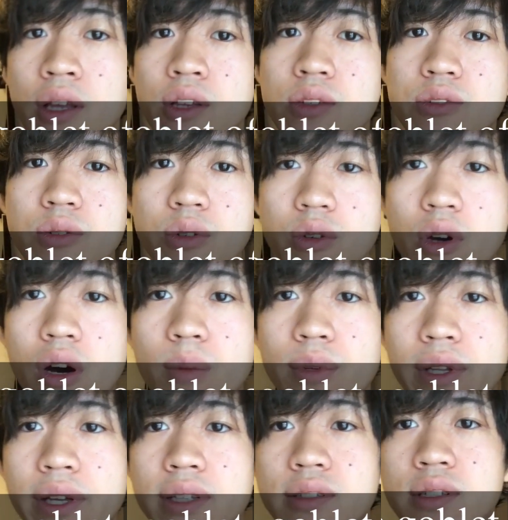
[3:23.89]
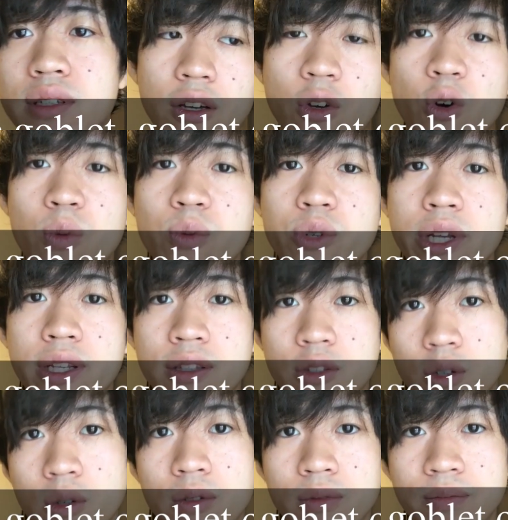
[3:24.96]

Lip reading: So goblet, goburetto,